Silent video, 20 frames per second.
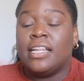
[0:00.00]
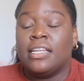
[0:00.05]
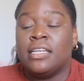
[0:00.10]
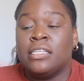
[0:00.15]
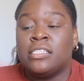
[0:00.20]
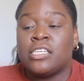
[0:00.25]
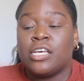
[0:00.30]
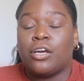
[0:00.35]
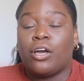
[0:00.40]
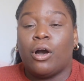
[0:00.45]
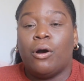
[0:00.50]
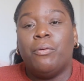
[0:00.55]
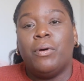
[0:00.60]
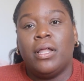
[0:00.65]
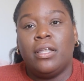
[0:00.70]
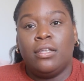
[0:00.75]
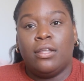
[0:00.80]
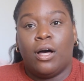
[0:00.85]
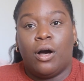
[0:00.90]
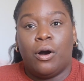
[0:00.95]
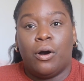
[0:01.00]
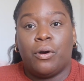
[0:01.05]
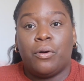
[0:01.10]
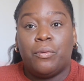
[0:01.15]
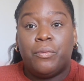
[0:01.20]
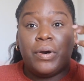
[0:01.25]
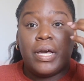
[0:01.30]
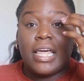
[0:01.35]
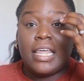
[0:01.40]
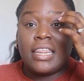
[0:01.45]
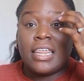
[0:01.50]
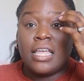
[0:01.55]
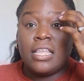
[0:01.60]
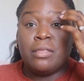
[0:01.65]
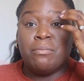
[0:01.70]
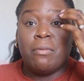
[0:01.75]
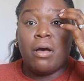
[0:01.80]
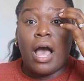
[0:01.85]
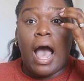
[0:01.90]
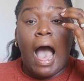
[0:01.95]
then to go along with
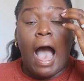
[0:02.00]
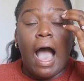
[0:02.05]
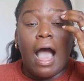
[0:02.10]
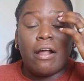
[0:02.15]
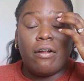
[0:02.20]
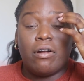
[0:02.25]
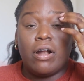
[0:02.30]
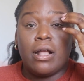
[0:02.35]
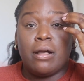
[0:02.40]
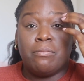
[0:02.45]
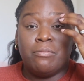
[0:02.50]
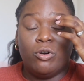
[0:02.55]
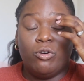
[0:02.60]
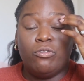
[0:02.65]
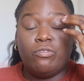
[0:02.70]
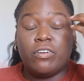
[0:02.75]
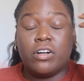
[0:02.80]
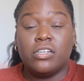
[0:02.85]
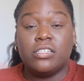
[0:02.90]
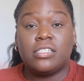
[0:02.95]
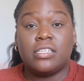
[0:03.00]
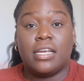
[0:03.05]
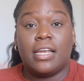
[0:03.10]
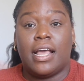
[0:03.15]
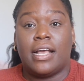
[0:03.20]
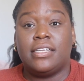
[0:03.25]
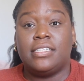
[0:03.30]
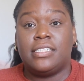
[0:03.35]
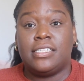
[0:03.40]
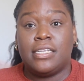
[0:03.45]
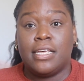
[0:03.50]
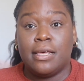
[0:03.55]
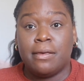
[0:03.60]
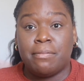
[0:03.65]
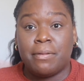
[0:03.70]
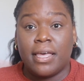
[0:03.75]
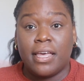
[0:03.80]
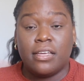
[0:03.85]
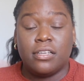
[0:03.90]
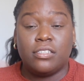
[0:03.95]
hiring movers, the next
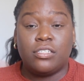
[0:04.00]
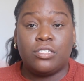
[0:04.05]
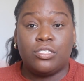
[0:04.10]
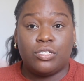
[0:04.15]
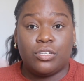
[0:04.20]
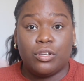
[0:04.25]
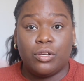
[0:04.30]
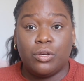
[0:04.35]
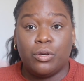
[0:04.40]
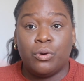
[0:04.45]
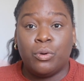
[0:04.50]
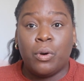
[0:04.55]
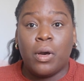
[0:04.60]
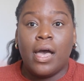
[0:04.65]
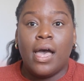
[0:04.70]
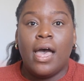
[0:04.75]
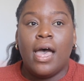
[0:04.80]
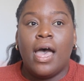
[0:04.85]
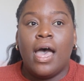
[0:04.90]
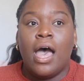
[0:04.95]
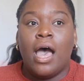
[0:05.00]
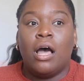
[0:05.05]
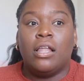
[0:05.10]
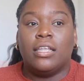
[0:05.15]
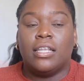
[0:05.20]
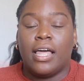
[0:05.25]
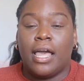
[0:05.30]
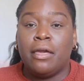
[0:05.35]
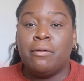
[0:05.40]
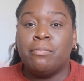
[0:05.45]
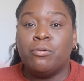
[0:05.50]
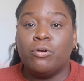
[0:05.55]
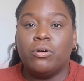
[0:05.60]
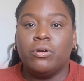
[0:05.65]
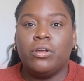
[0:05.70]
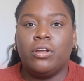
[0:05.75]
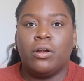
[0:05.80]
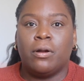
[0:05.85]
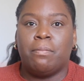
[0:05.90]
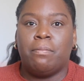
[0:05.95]
tip is to label
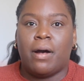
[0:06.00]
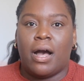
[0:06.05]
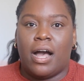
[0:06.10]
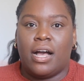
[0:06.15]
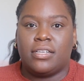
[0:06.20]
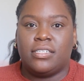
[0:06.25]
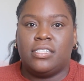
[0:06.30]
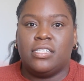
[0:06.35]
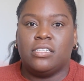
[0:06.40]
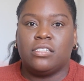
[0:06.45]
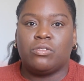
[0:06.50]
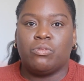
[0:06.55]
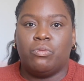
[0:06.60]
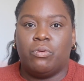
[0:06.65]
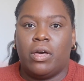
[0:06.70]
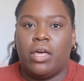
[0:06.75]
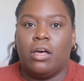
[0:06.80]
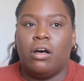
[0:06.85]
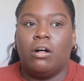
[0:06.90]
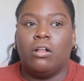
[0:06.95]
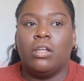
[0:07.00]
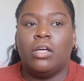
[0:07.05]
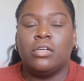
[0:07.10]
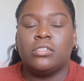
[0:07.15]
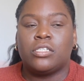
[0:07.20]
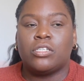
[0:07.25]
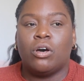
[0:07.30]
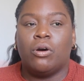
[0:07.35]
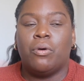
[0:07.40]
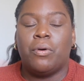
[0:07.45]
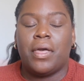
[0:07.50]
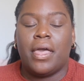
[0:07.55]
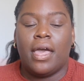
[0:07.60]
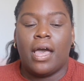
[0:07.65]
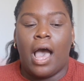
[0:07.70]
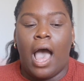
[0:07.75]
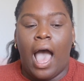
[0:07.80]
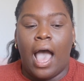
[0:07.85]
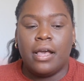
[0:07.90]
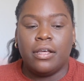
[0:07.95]
your boxes well. So
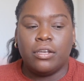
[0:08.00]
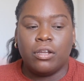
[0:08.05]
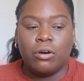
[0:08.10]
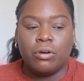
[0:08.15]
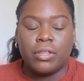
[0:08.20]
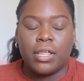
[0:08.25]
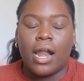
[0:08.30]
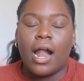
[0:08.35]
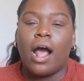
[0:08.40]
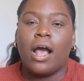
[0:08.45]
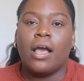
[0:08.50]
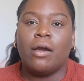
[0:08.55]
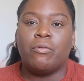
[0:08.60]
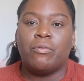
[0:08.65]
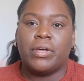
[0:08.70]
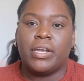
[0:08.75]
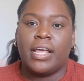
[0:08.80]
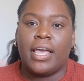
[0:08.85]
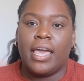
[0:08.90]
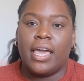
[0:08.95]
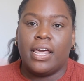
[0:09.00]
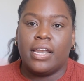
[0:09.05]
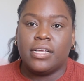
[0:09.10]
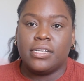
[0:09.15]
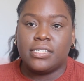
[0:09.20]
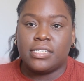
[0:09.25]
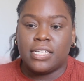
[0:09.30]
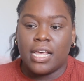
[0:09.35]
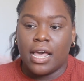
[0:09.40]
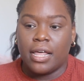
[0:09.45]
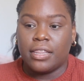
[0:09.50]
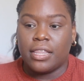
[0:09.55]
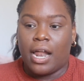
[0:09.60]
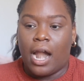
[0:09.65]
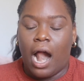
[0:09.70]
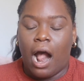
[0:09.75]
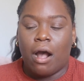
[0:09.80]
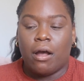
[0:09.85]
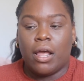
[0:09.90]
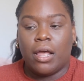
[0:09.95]
I know that I went ahead and said that
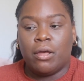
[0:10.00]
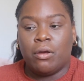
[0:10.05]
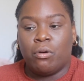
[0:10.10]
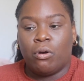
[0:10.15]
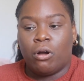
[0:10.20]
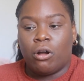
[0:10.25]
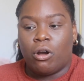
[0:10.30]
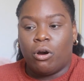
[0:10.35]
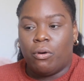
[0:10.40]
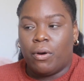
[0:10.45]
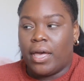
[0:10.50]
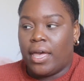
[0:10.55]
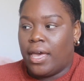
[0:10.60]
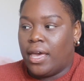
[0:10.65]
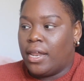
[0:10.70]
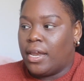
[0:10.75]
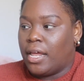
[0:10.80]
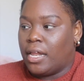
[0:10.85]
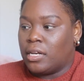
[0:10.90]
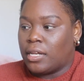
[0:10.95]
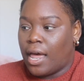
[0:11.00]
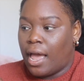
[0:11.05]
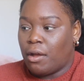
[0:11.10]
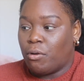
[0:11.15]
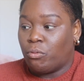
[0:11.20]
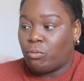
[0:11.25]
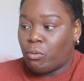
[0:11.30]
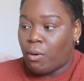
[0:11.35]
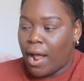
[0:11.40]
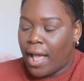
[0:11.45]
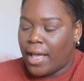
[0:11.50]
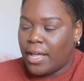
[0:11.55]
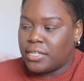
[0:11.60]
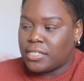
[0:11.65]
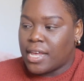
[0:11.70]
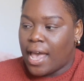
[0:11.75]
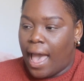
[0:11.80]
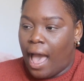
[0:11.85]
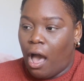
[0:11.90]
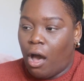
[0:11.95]
I go ahead and like
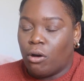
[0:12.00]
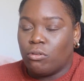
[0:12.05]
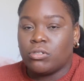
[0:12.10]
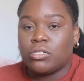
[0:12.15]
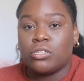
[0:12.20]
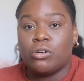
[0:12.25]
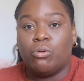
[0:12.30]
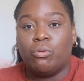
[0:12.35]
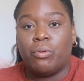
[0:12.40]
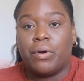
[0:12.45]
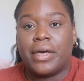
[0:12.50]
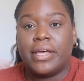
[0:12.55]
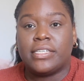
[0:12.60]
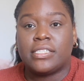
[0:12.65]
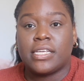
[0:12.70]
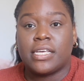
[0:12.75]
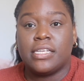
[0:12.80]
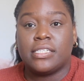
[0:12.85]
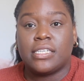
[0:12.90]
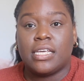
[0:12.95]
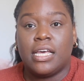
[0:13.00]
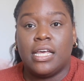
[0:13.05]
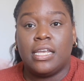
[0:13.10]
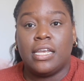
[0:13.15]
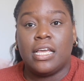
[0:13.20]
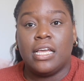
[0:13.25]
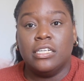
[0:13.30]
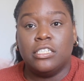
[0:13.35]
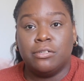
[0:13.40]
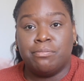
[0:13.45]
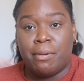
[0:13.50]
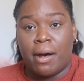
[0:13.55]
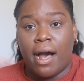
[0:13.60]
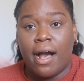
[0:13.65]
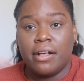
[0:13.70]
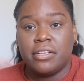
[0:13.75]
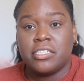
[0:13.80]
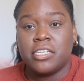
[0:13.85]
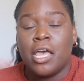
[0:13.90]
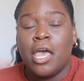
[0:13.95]
write out what is in each
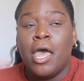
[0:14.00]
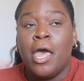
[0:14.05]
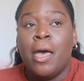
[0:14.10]
box,